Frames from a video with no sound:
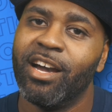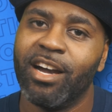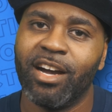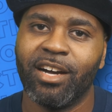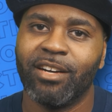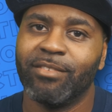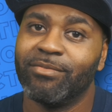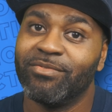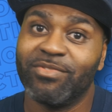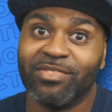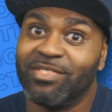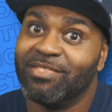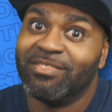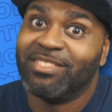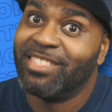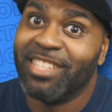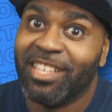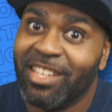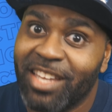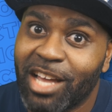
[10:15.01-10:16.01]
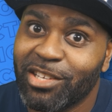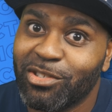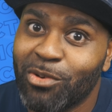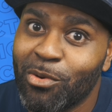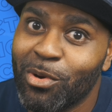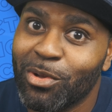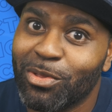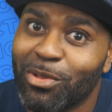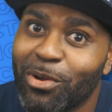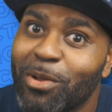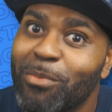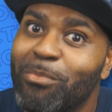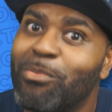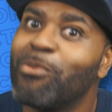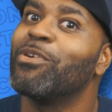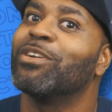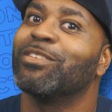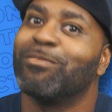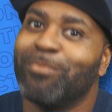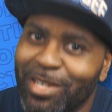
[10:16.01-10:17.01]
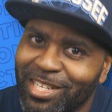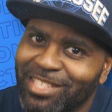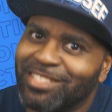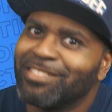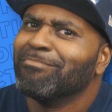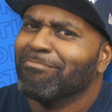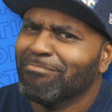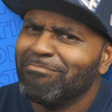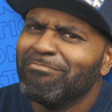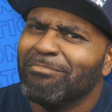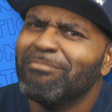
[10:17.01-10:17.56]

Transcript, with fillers: Uh, still not scoring 30 points, but it's